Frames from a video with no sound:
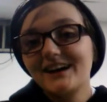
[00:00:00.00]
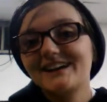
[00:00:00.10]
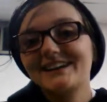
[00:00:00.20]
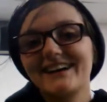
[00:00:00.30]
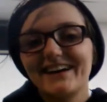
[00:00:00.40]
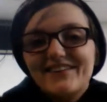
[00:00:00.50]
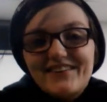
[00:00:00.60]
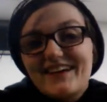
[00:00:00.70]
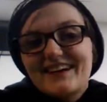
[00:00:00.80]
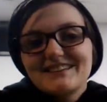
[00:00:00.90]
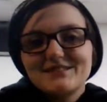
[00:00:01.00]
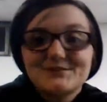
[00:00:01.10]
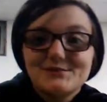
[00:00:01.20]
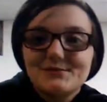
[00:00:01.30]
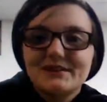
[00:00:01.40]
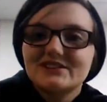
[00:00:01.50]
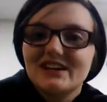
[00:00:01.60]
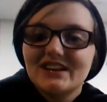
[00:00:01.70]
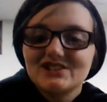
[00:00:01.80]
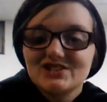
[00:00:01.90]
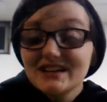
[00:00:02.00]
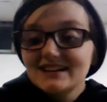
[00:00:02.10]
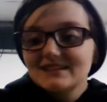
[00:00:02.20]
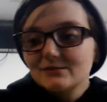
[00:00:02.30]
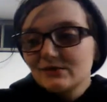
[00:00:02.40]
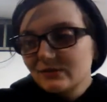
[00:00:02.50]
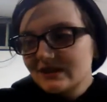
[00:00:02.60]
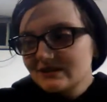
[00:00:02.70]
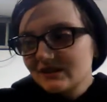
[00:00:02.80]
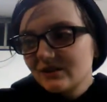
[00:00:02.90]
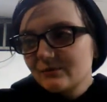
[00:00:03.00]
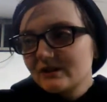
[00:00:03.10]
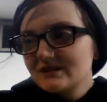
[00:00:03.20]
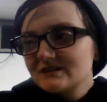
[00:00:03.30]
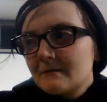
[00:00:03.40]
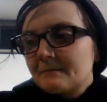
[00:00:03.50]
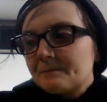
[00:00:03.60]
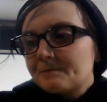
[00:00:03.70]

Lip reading: I guess those are the biggest challenges I see with raising her, because